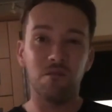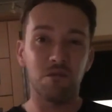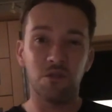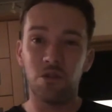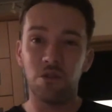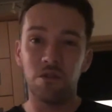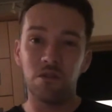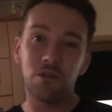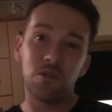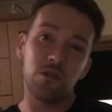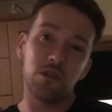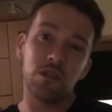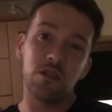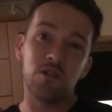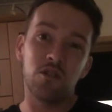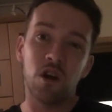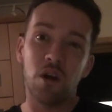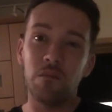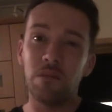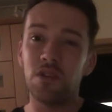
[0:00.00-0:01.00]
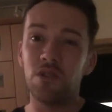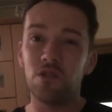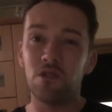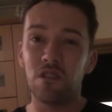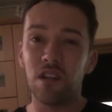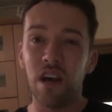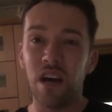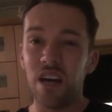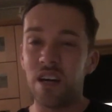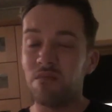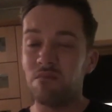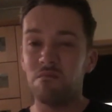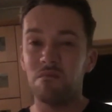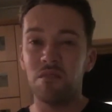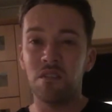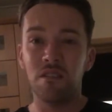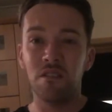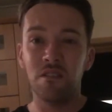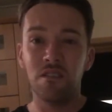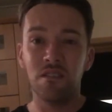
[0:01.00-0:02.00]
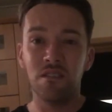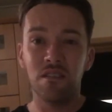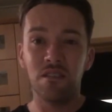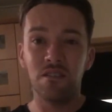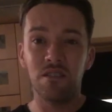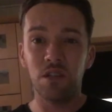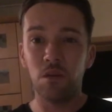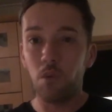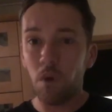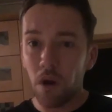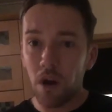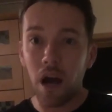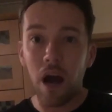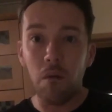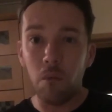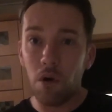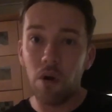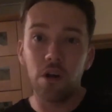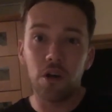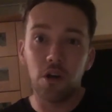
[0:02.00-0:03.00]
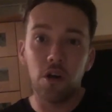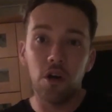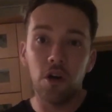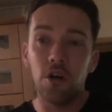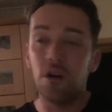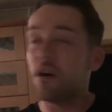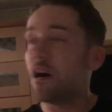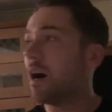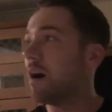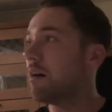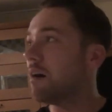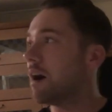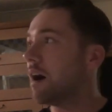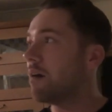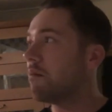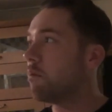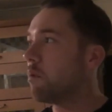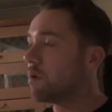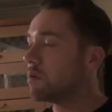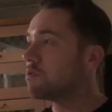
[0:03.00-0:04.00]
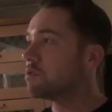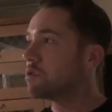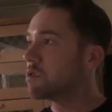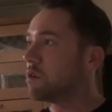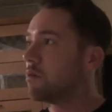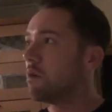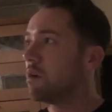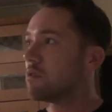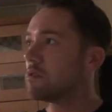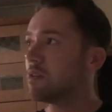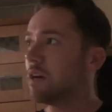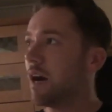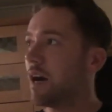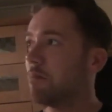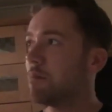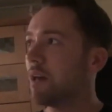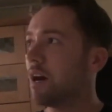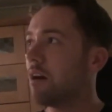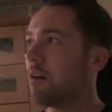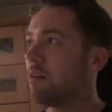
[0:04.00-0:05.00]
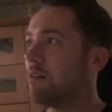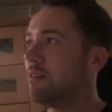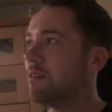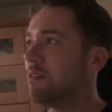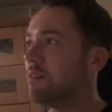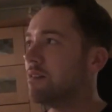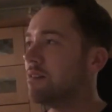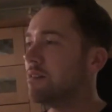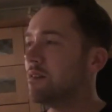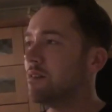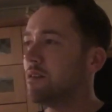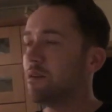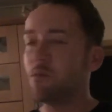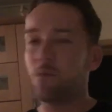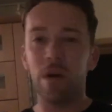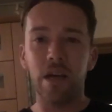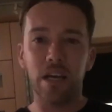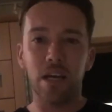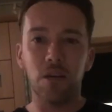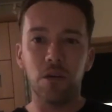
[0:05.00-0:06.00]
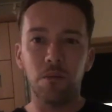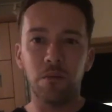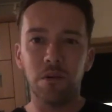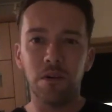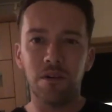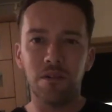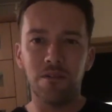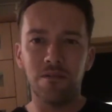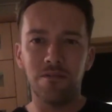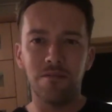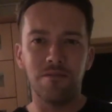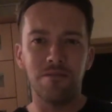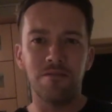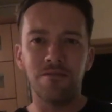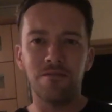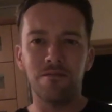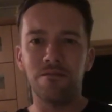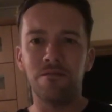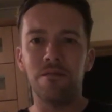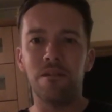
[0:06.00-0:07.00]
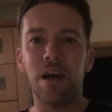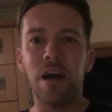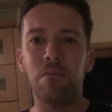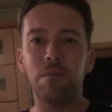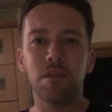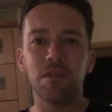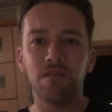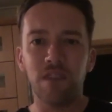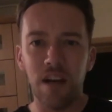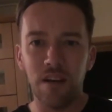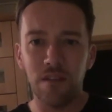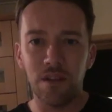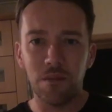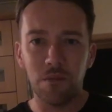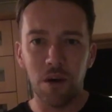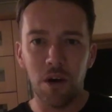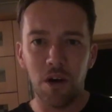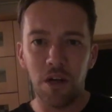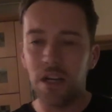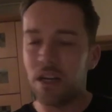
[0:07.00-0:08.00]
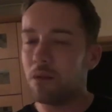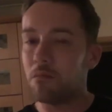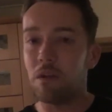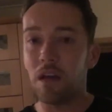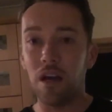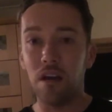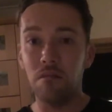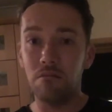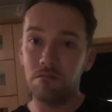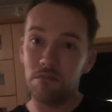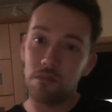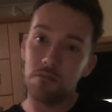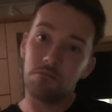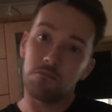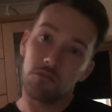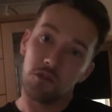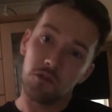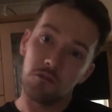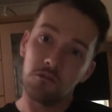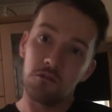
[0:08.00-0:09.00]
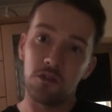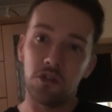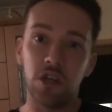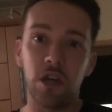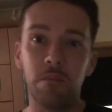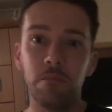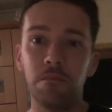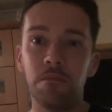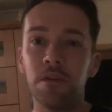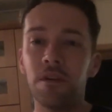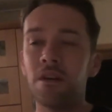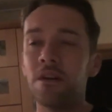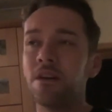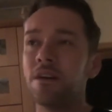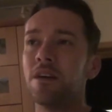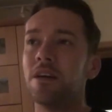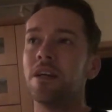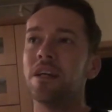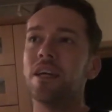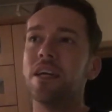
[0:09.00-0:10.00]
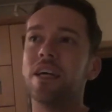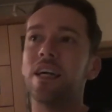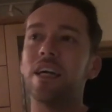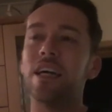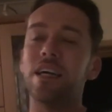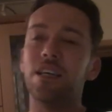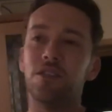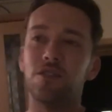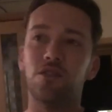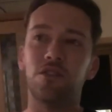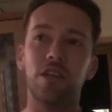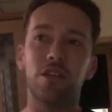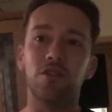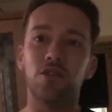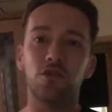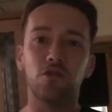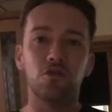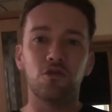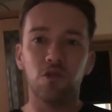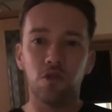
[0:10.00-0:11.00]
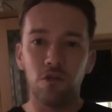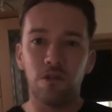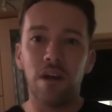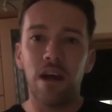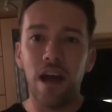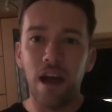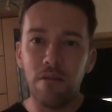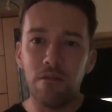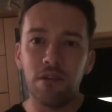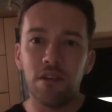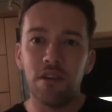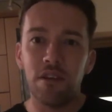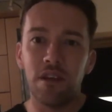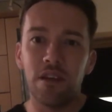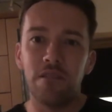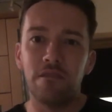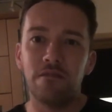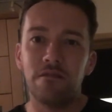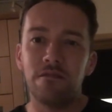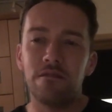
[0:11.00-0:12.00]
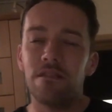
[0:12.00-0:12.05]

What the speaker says: Going to Tom, it's just like, I want to go all the time. Like, waking up at 5:30 in the morning, I'm like, gym. He's just done everything.